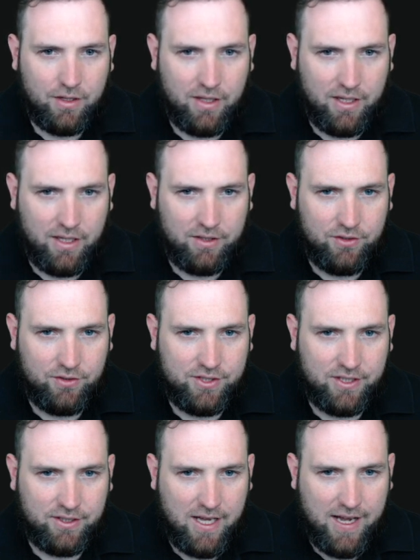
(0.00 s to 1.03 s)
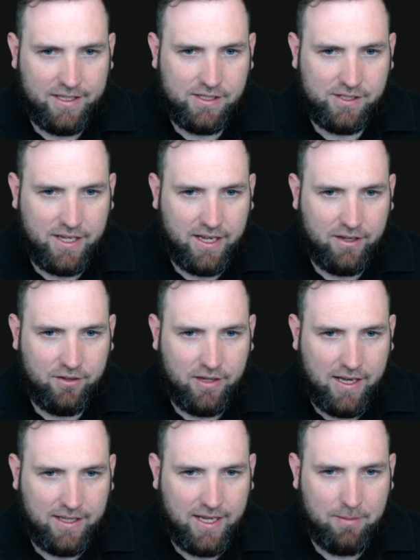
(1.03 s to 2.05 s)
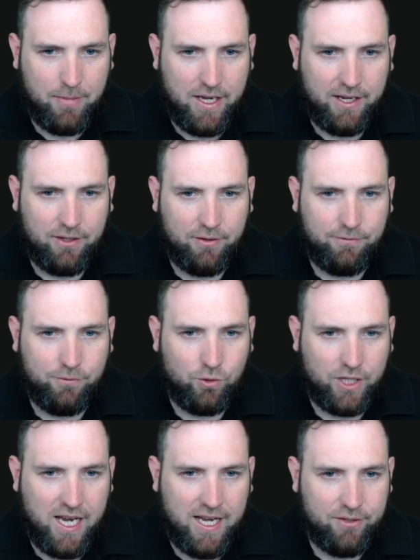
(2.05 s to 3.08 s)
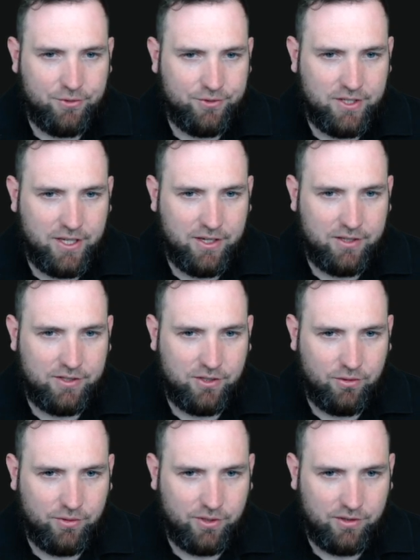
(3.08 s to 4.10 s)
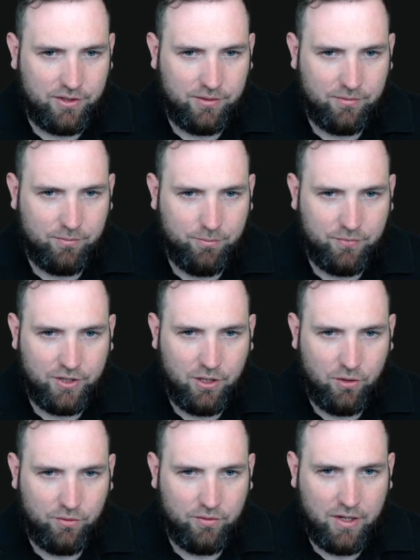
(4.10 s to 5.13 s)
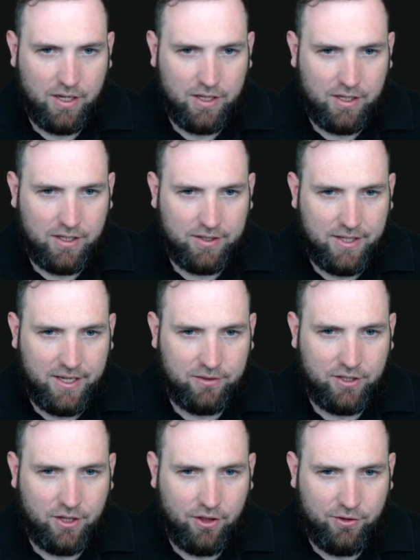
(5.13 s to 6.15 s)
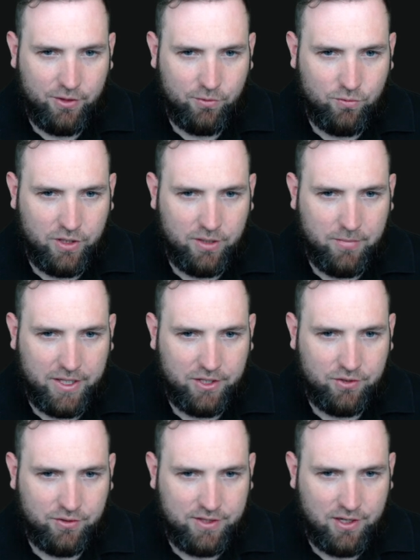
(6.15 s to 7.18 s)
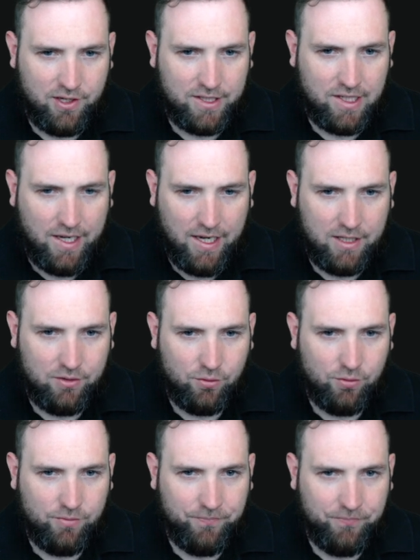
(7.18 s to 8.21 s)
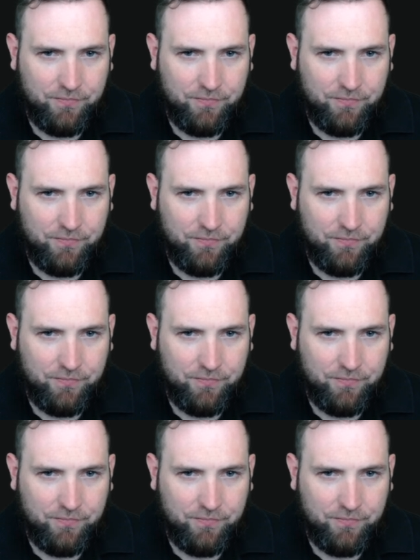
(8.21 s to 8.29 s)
And you can see line style. I like mine on full candles there. So we're going to go down to the third one and make sure it's on candle.